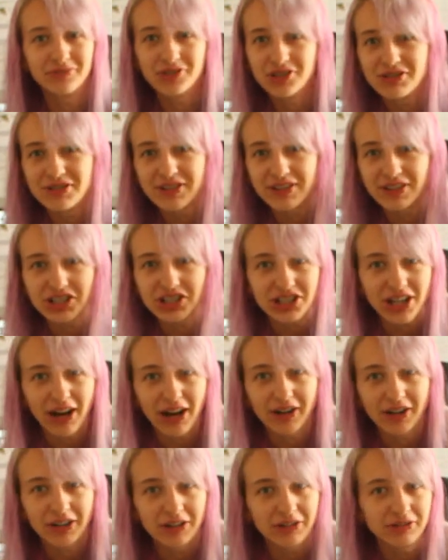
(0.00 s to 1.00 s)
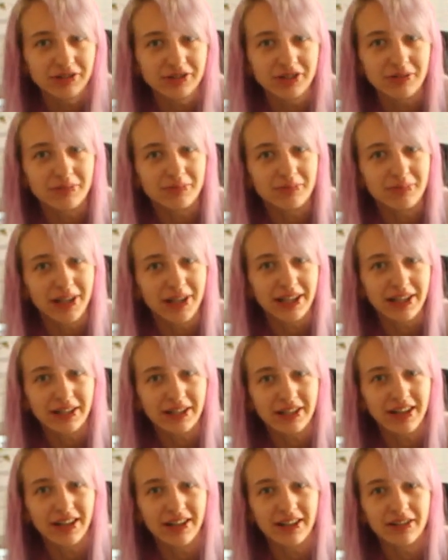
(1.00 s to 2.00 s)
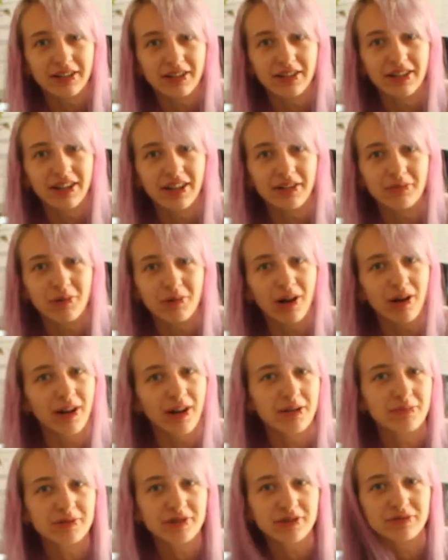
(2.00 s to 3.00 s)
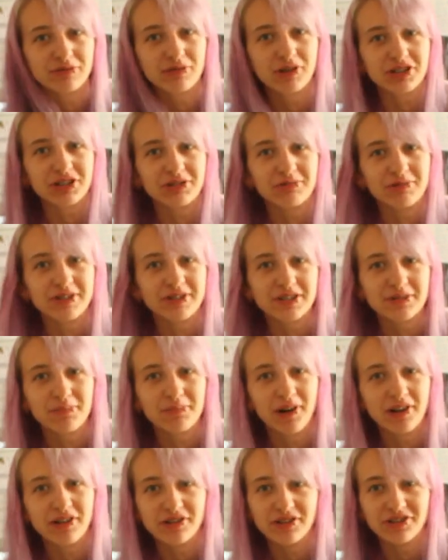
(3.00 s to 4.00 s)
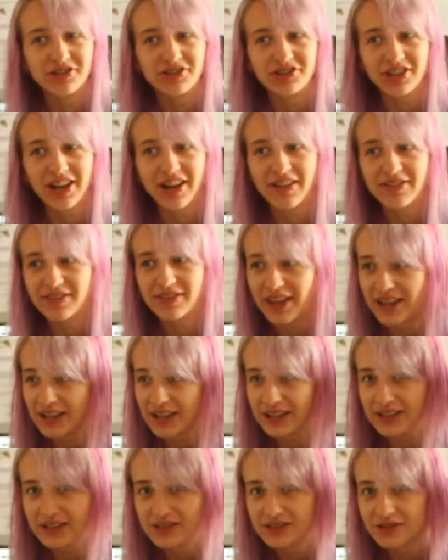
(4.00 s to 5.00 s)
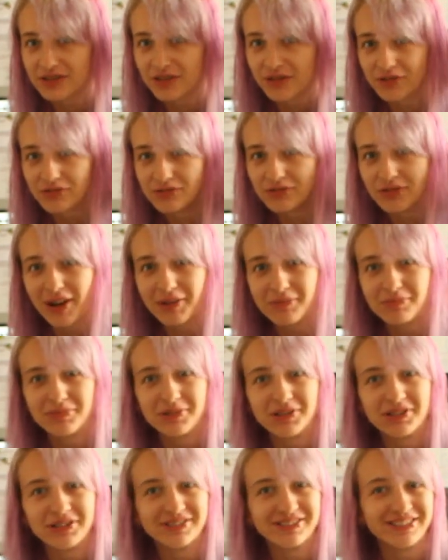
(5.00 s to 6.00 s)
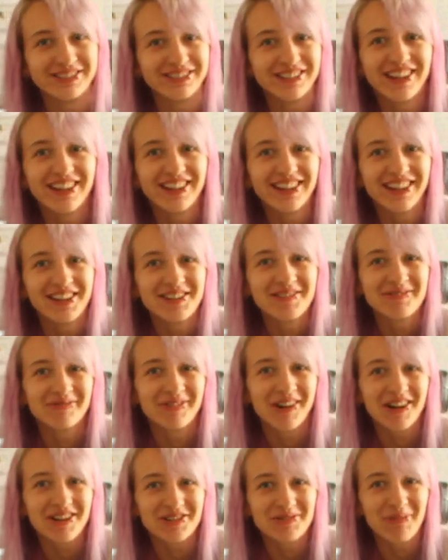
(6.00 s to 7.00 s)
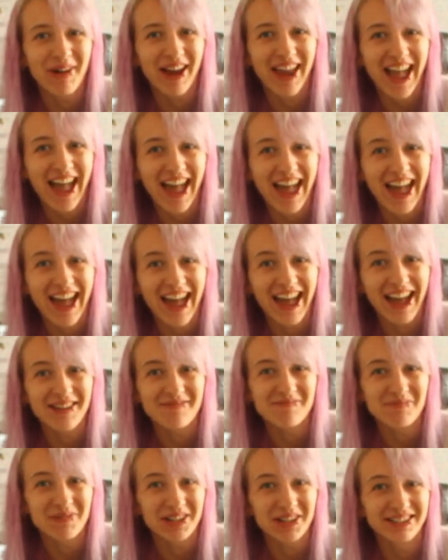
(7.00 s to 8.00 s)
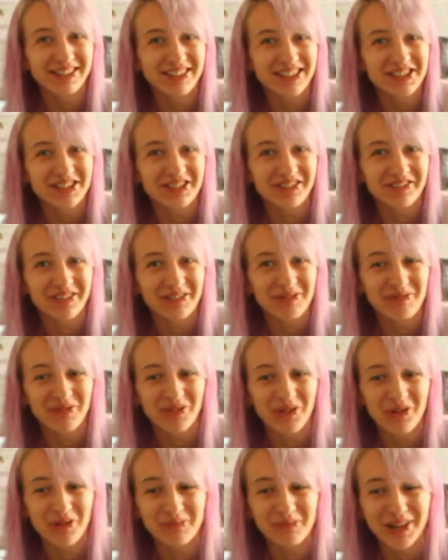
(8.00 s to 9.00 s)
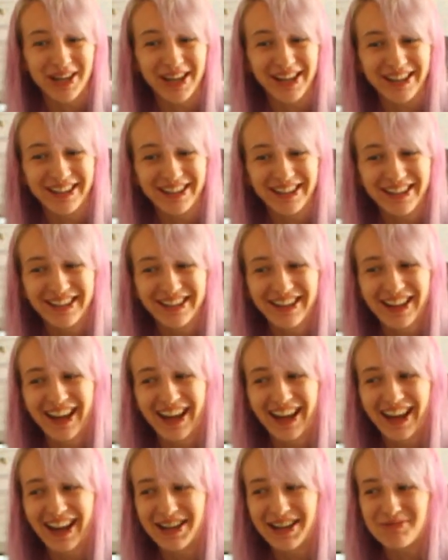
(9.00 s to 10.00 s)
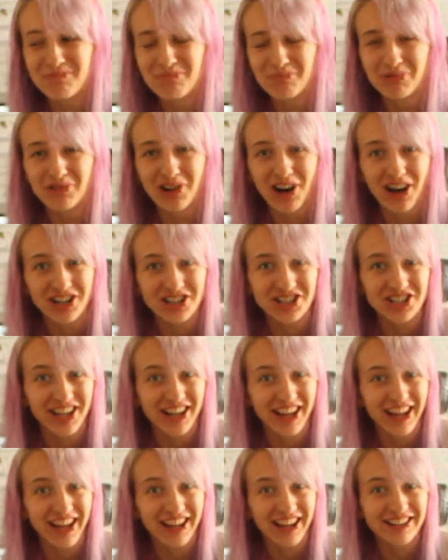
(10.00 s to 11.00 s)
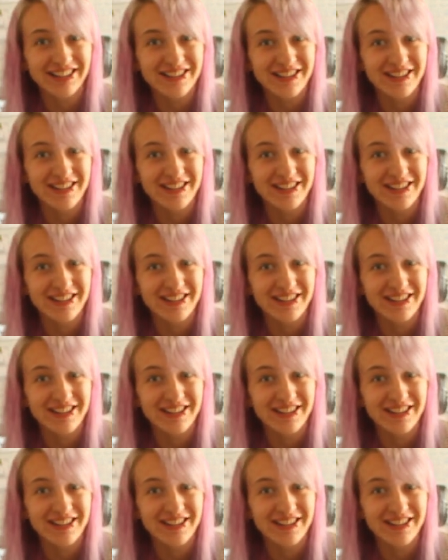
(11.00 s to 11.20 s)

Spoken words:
using the shower hose on me while I'm sort of washing with a sponge, and they sort of rub and wash my hair and put conditioner in for me and brush it,